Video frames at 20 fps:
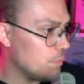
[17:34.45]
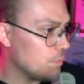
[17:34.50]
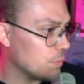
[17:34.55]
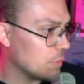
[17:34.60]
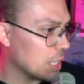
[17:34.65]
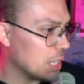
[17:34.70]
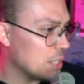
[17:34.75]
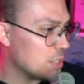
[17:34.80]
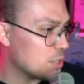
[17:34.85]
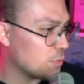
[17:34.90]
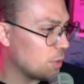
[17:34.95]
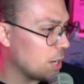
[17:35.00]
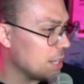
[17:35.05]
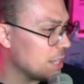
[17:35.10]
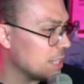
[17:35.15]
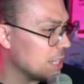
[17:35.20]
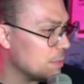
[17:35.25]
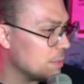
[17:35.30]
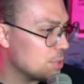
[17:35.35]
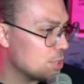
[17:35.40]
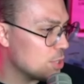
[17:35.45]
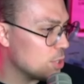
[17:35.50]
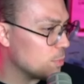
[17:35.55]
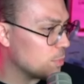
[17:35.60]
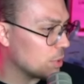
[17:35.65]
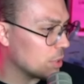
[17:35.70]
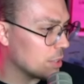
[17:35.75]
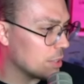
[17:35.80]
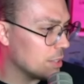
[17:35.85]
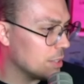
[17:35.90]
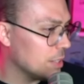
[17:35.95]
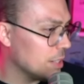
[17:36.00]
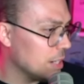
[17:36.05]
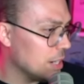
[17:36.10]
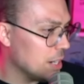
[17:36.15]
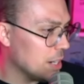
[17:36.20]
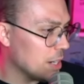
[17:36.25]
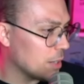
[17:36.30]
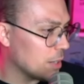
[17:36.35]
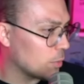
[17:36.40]
Is Freddie Gibbs super
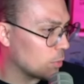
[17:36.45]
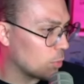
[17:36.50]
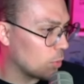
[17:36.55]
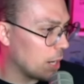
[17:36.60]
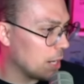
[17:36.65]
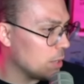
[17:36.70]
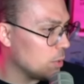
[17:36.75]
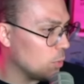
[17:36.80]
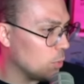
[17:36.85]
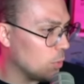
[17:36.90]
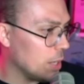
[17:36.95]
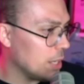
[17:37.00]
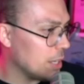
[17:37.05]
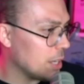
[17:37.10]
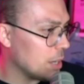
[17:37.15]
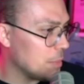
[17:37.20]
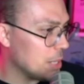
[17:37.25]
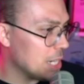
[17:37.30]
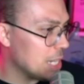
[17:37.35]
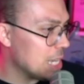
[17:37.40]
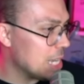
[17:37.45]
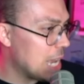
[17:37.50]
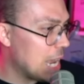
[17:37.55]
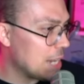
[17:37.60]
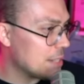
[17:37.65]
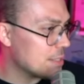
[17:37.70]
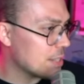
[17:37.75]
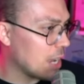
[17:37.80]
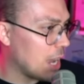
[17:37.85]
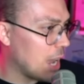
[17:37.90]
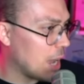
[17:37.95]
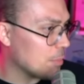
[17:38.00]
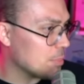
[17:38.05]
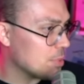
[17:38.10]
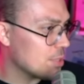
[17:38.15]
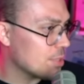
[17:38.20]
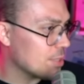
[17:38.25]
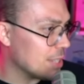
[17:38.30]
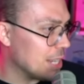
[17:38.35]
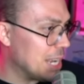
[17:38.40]
right wing? I mean, he hates
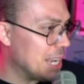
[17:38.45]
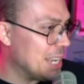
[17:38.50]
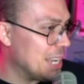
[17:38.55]
cops.